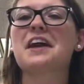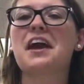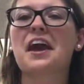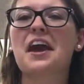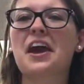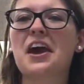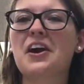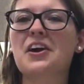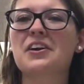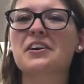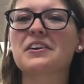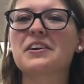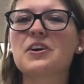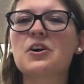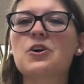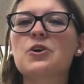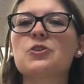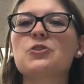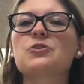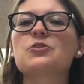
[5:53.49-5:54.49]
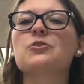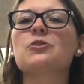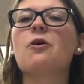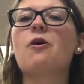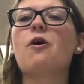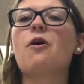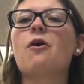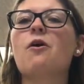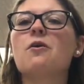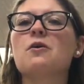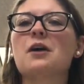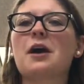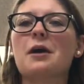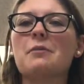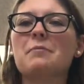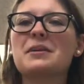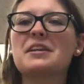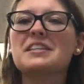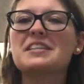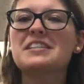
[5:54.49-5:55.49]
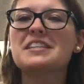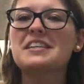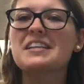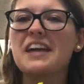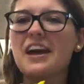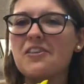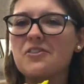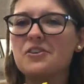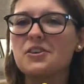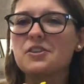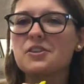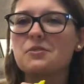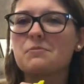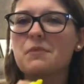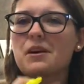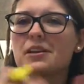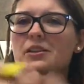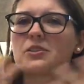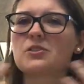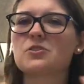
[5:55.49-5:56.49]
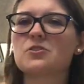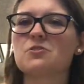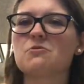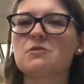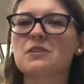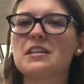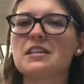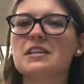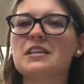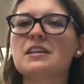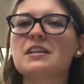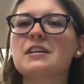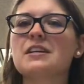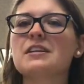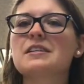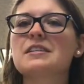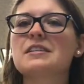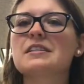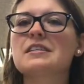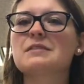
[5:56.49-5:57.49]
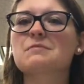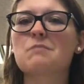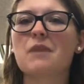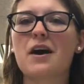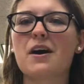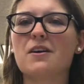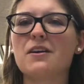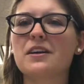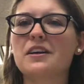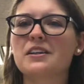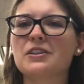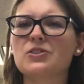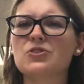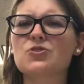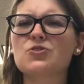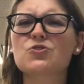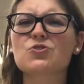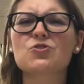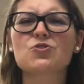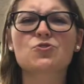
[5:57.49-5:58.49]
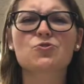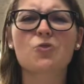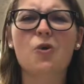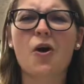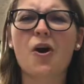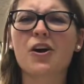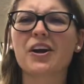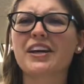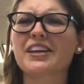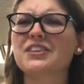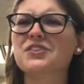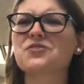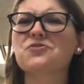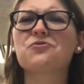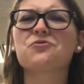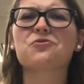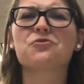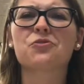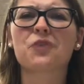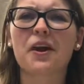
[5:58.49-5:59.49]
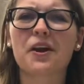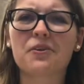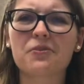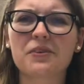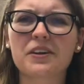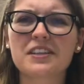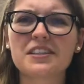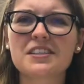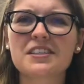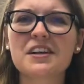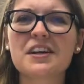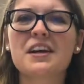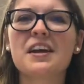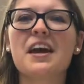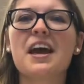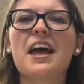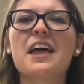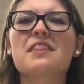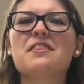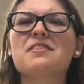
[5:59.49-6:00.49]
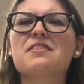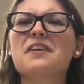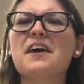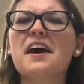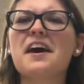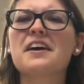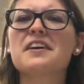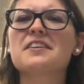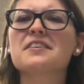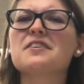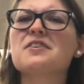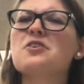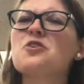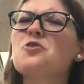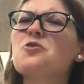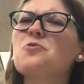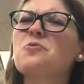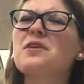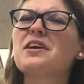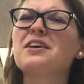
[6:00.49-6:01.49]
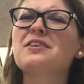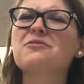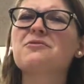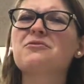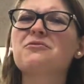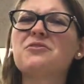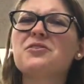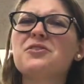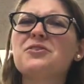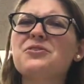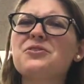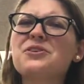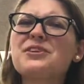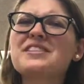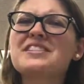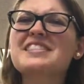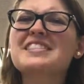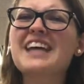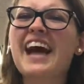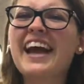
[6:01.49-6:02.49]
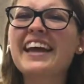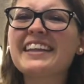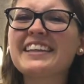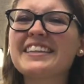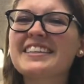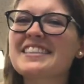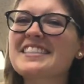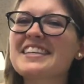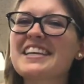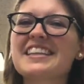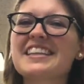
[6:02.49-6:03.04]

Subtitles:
the air and they're all coming together to make this unique smell, and it's strong and it's fragrant. And then we can feel the silence